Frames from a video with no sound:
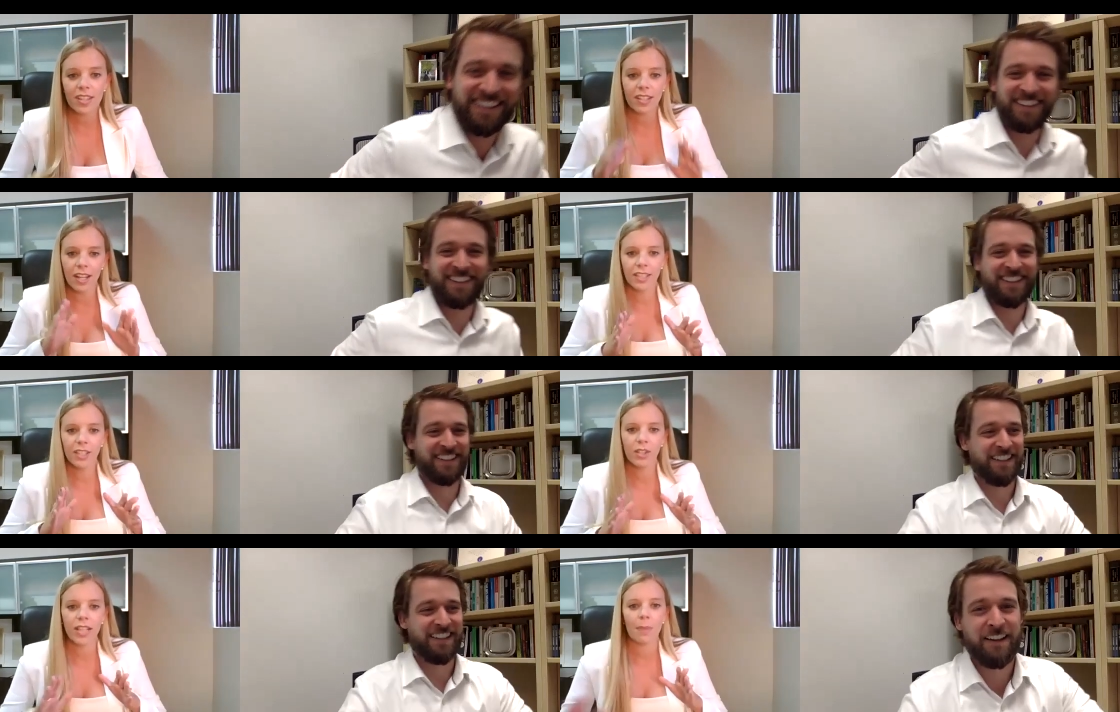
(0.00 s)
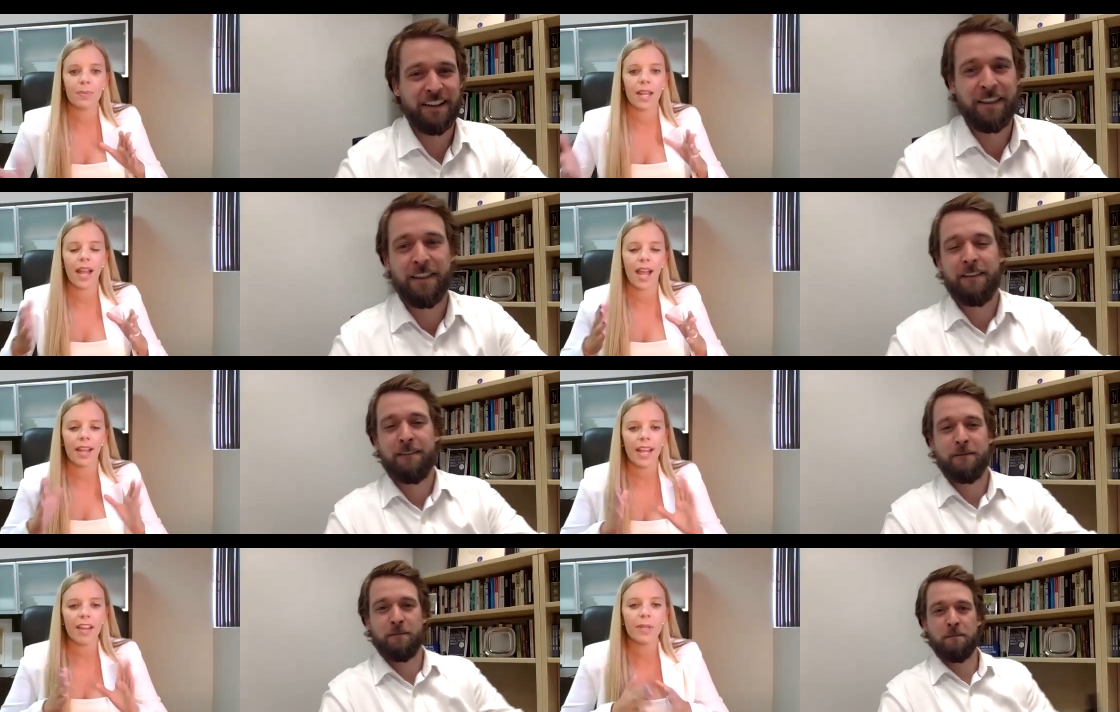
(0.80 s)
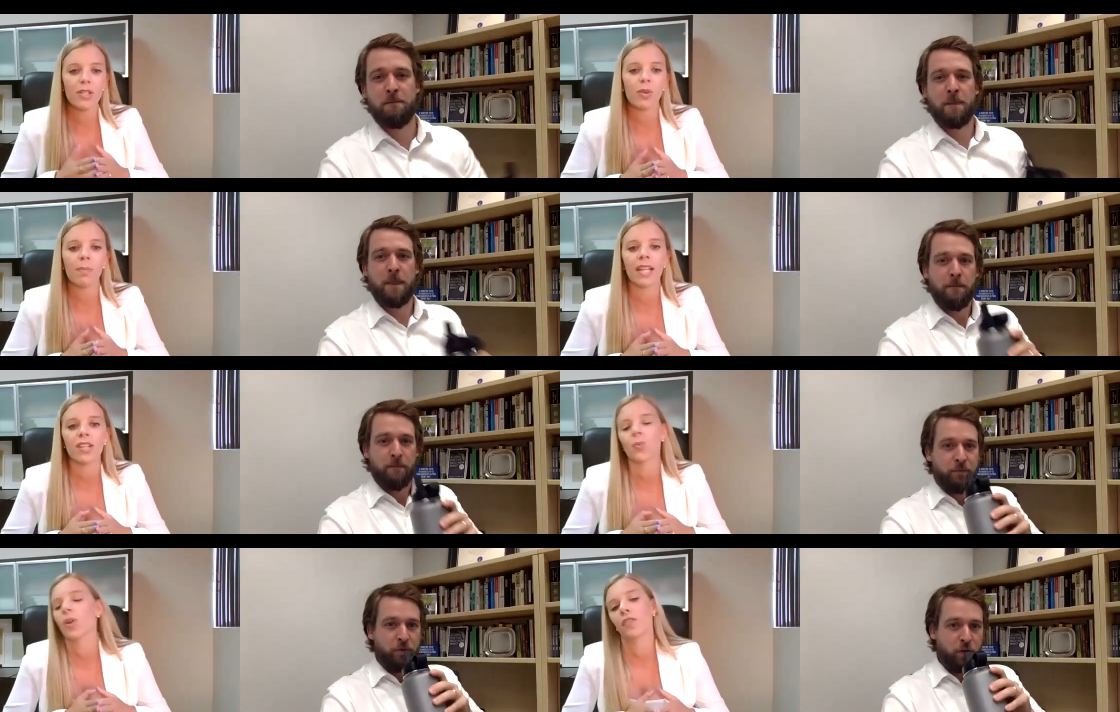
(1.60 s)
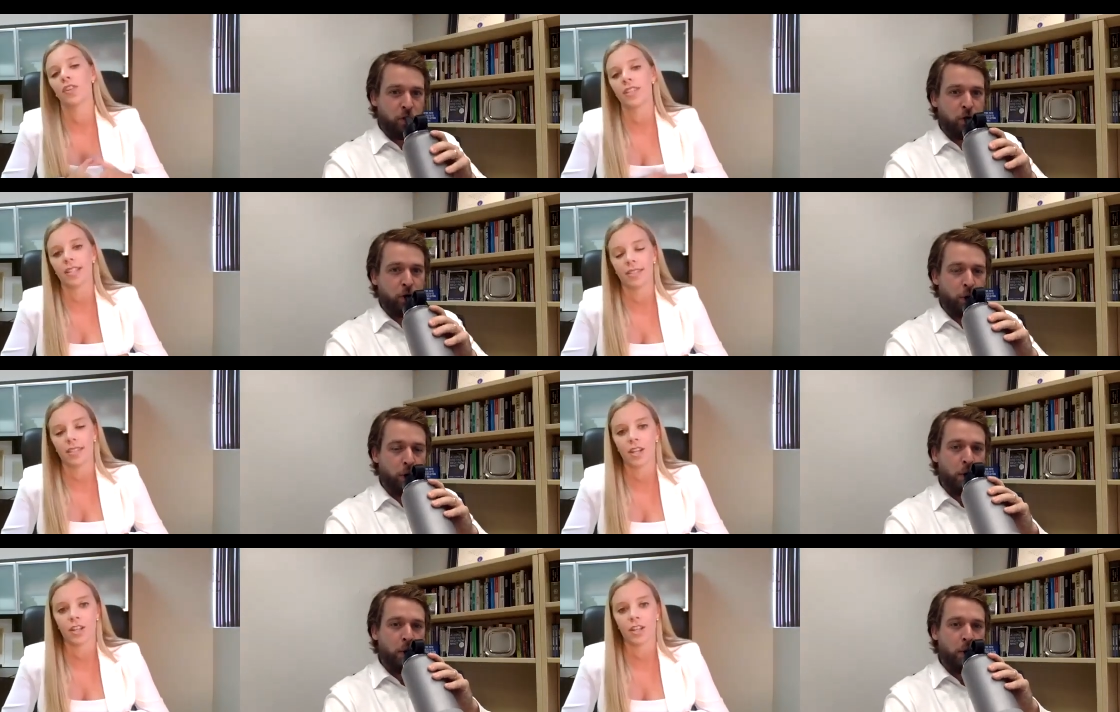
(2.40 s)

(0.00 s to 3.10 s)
Speaker 1: a, a little lapse. I, I have been doing plaintiff's work for six years.